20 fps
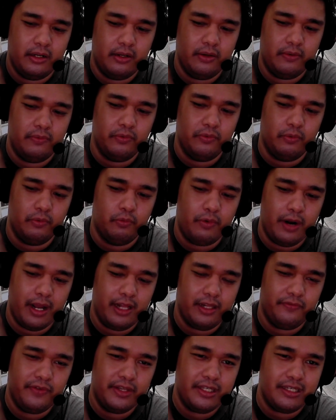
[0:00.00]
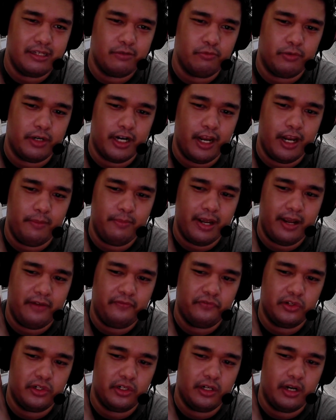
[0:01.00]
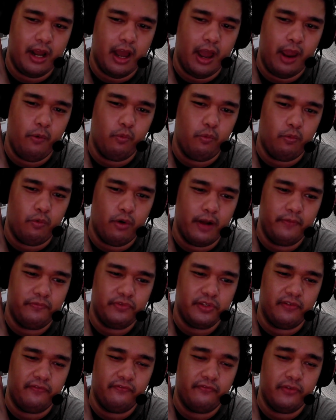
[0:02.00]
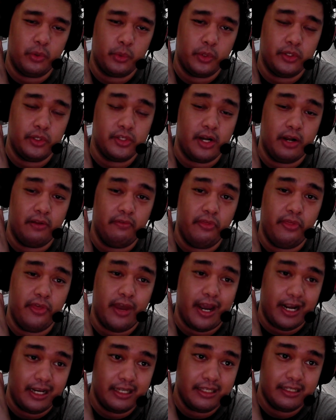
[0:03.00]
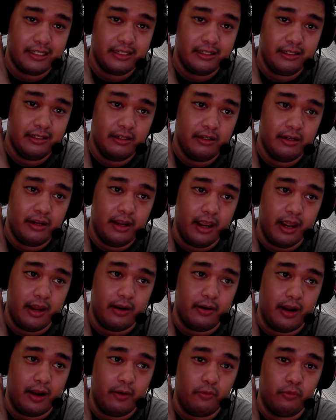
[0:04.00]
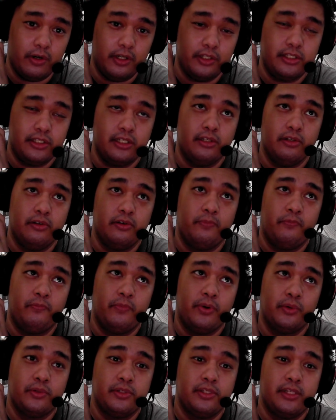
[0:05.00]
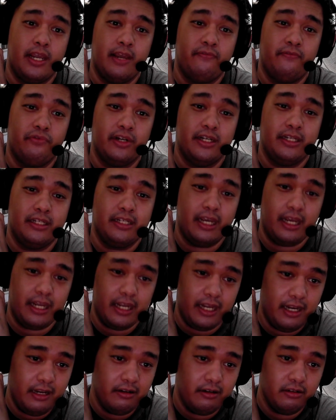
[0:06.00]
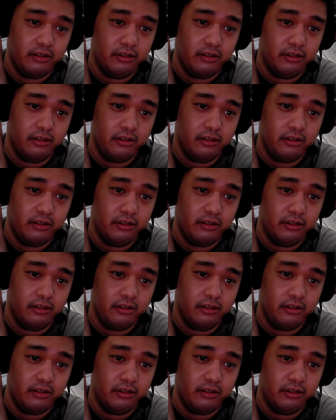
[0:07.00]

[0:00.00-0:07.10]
Relevance is what I am after. I want to focus on that, and I want to post every day.